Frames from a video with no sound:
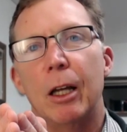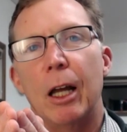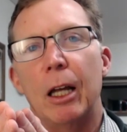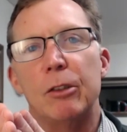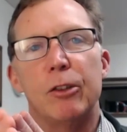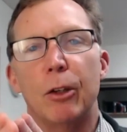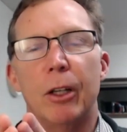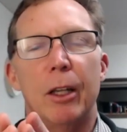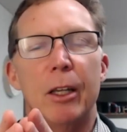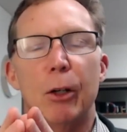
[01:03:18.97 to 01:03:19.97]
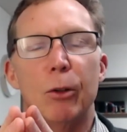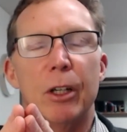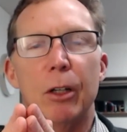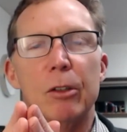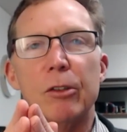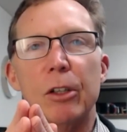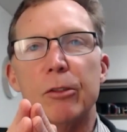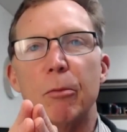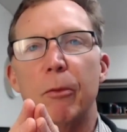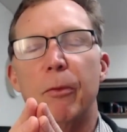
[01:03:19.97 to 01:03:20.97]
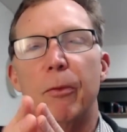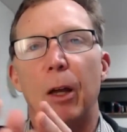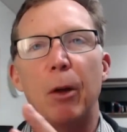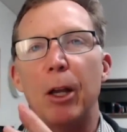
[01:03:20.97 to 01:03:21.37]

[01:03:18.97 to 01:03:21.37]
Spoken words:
And certainly the LDL is just a